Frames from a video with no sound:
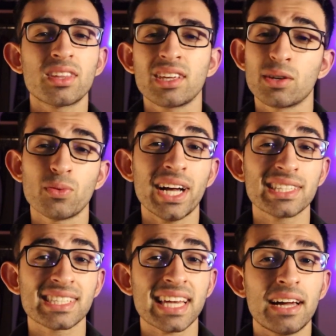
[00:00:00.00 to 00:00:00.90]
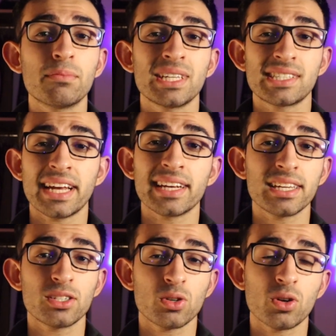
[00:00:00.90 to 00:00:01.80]
the US can be
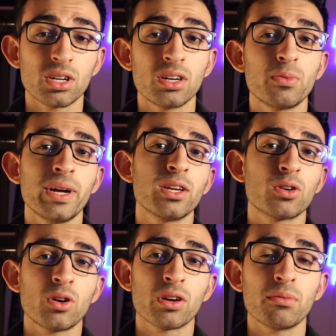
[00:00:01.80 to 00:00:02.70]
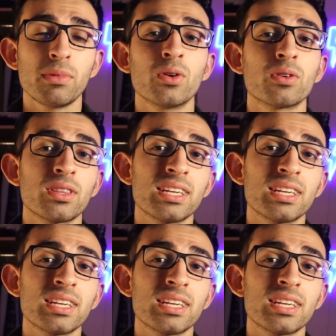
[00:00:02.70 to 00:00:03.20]
slightly shorter when you're talking about